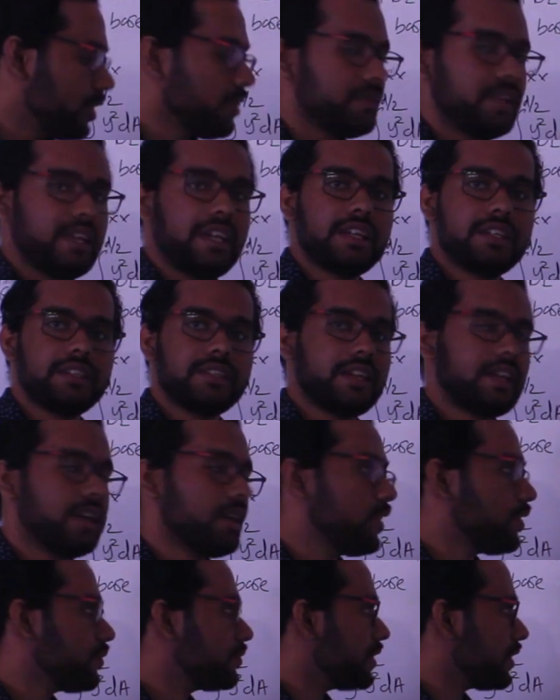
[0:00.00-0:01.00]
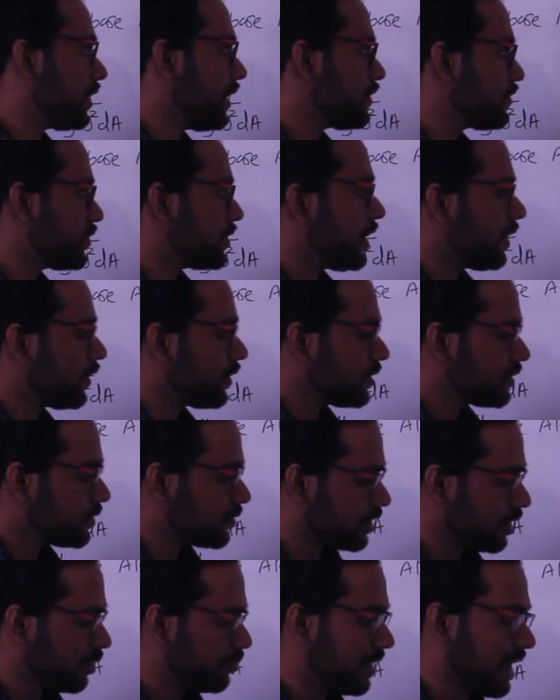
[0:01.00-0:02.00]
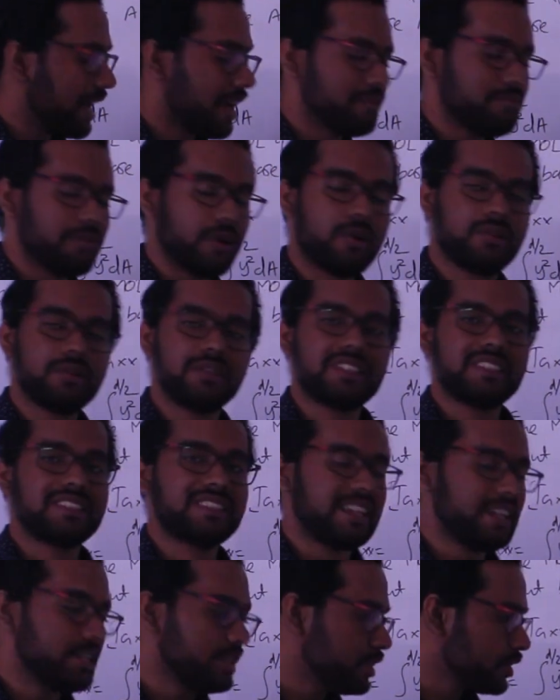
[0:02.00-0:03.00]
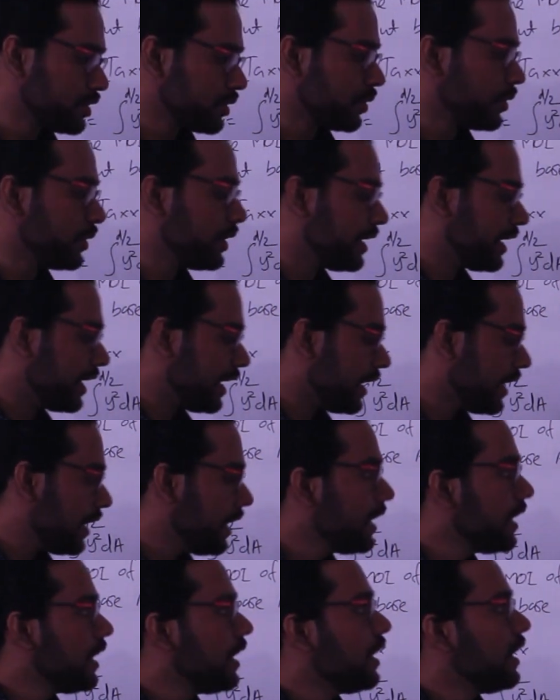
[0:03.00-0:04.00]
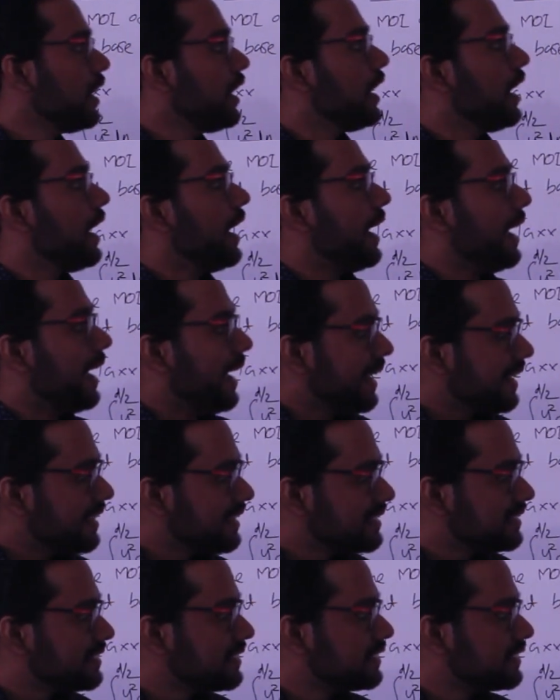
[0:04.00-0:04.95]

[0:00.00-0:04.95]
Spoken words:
of inertia of the rectangular strip about the centroidal yy